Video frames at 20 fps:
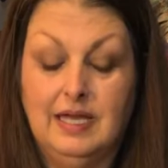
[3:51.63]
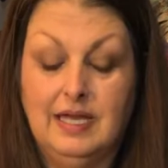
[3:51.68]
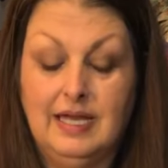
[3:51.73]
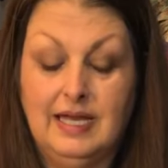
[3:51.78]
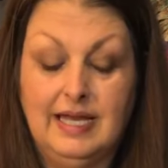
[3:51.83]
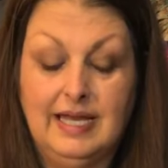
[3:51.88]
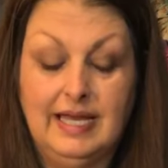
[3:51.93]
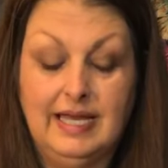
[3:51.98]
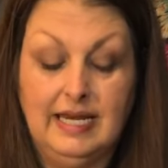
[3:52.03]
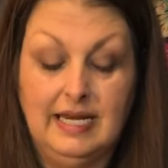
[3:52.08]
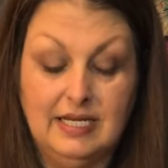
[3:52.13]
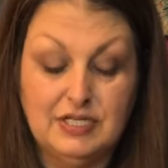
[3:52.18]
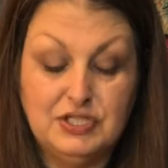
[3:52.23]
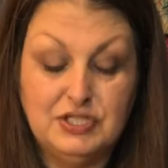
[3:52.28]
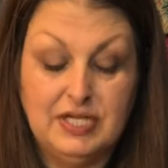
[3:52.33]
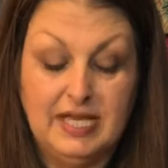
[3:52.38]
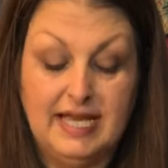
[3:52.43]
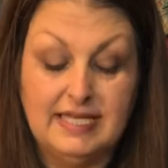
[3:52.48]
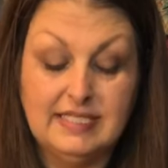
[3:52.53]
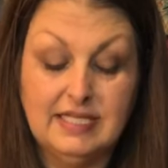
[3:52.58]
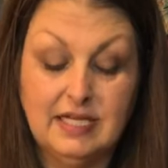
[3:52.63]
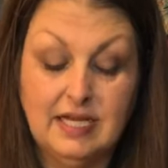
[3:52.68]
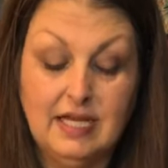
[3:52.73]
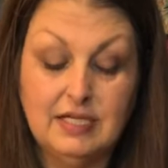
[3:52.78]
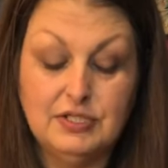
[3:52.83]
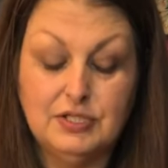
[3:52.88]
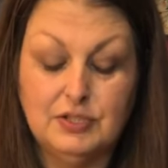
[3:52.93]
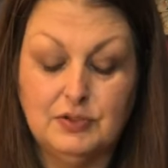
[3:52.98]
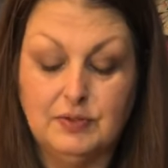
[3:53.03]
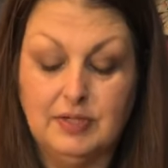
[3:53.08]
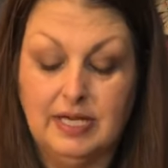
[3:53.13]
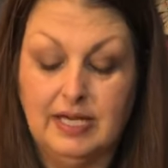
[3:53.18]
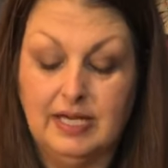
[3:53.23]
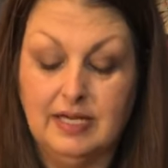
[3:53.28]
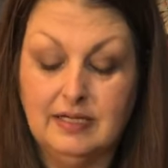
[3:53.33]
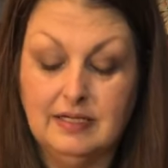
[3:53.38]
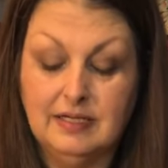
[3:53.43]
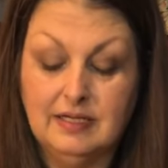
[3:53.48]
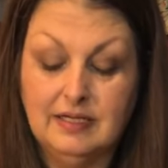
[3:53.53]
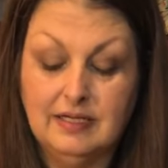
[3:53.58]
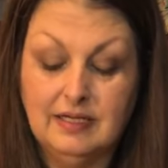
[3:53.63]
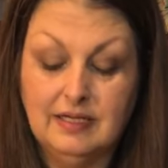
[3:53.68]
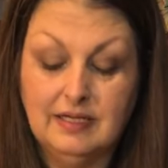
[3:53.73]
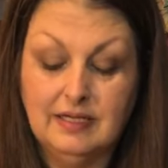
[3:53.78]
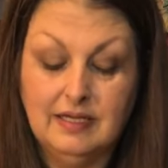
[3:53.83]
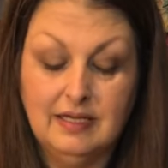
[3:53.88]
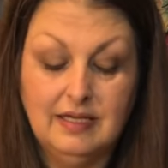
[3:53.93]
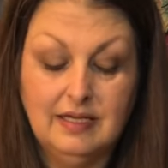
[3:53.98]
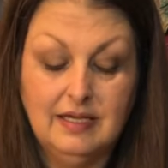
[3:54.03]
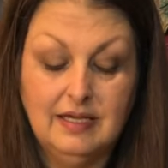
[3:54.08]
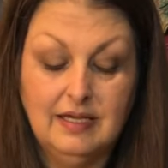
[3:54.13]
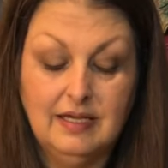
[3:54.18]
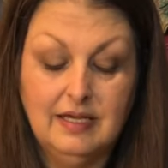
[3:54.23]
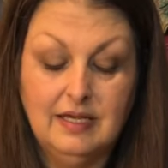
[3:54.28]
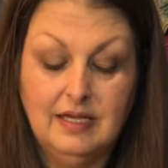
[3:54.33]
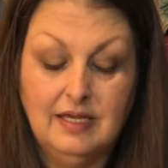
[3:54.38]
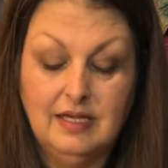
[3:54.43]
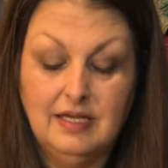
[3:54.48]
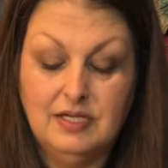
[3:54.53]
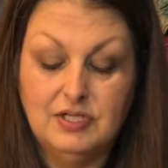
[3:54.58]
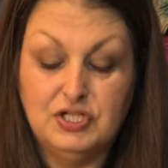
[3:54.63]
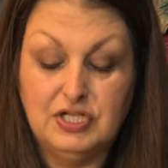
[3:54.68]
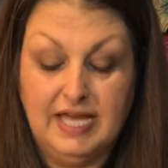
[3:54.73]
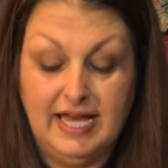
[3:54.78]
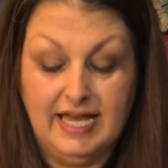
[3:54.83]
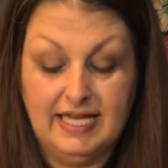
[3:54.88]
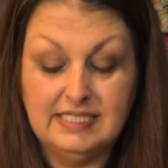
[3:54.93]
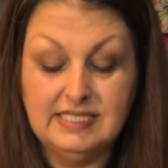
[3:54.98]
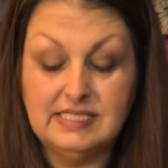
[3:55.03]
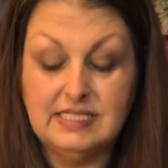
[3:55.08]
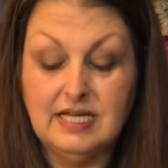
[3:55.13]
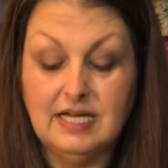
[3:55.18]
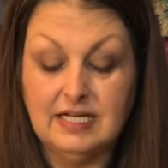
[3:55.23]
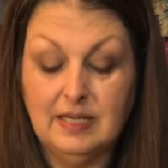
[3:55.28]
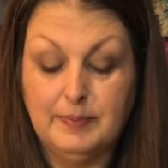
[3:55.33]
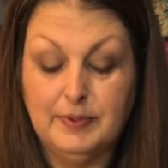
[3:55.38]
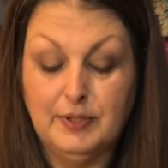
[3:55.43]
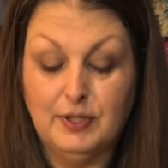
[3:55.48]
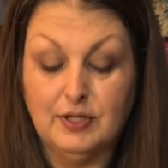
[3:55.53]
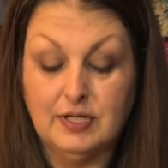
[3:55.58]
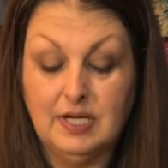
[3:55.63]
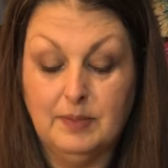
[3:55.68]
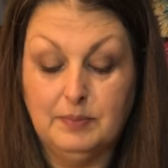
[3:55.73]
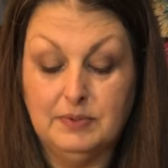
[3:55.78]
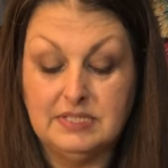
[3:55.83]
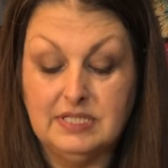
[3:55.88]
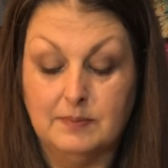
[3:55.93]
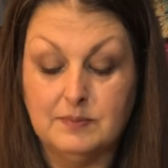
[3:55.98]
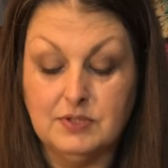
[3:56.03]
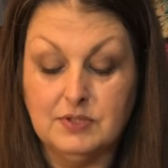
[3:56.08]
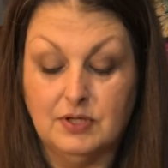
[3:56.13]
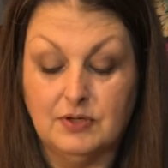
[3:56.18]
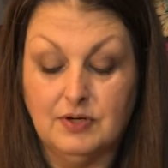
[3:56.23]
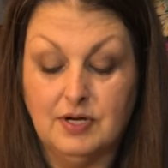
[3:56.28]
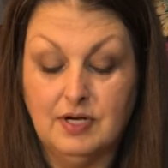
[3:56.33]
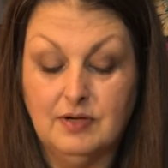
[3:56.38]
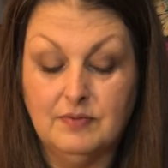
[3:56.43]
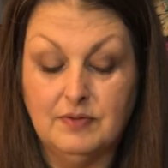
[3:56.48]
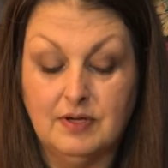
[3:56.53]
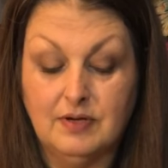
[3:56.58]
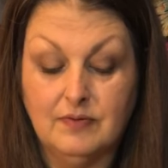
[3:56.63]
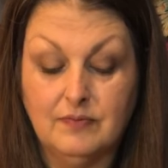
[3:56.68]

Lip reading: And she hasn't got to yet. She has snuck up here a couple times on her own, though.